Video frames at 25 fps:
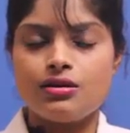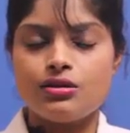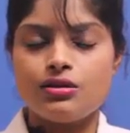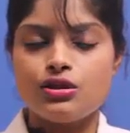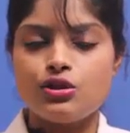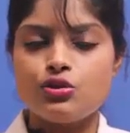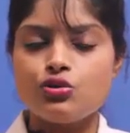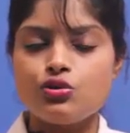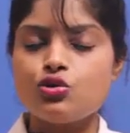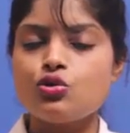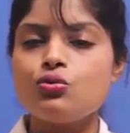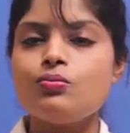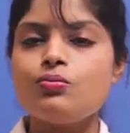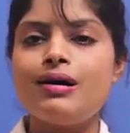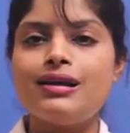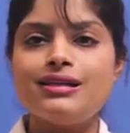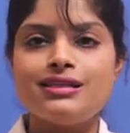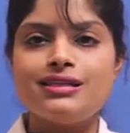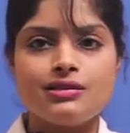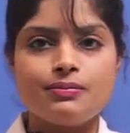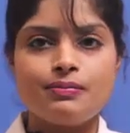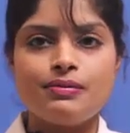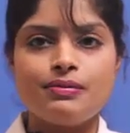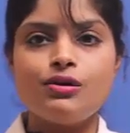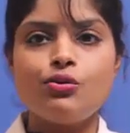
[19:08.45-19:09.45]
due to
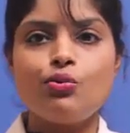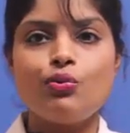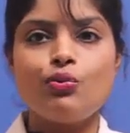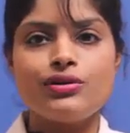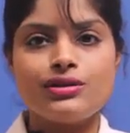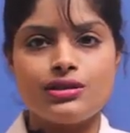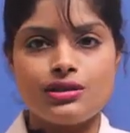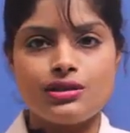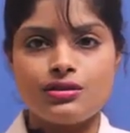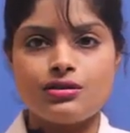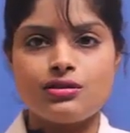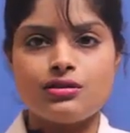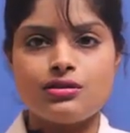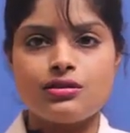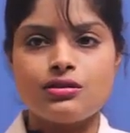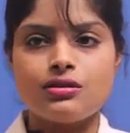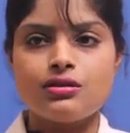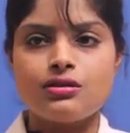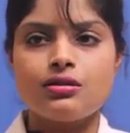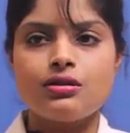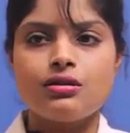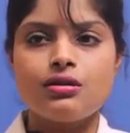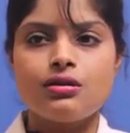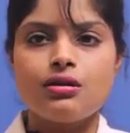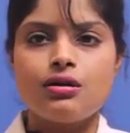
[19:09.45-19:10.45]
multiple visits
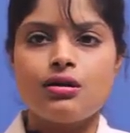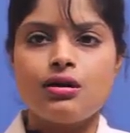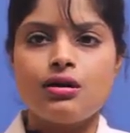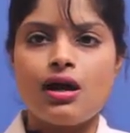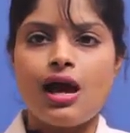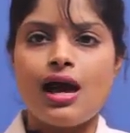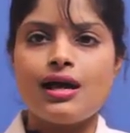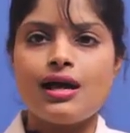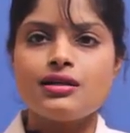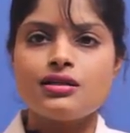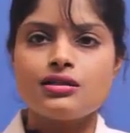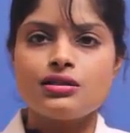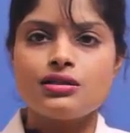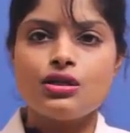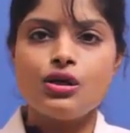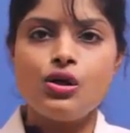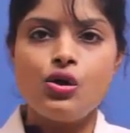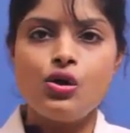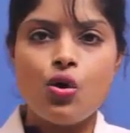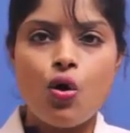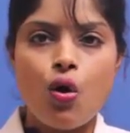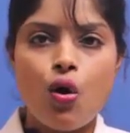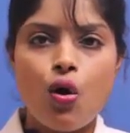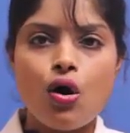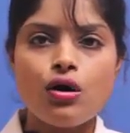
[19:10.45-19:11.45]
and is a
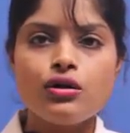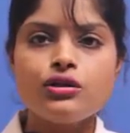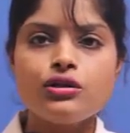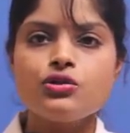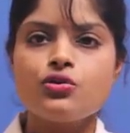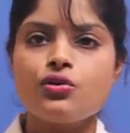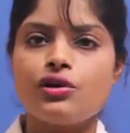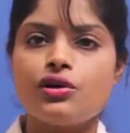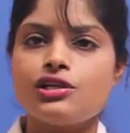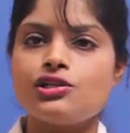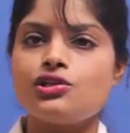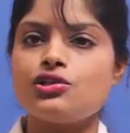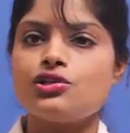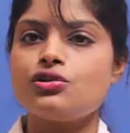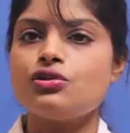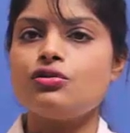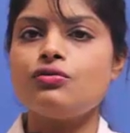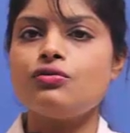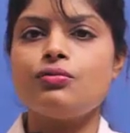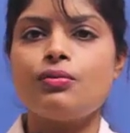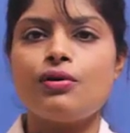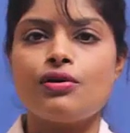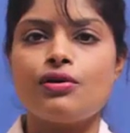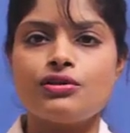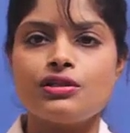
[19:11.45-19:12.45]
long duration
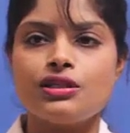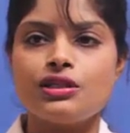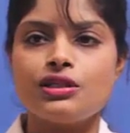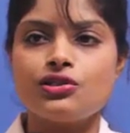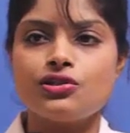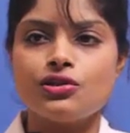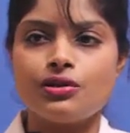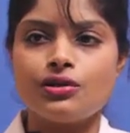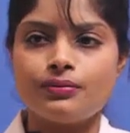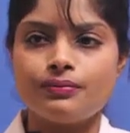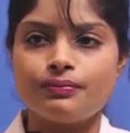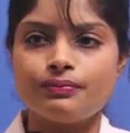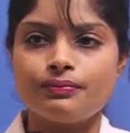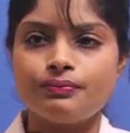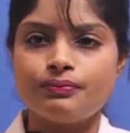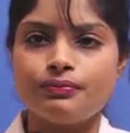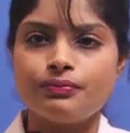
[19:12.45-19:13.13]
of procedure.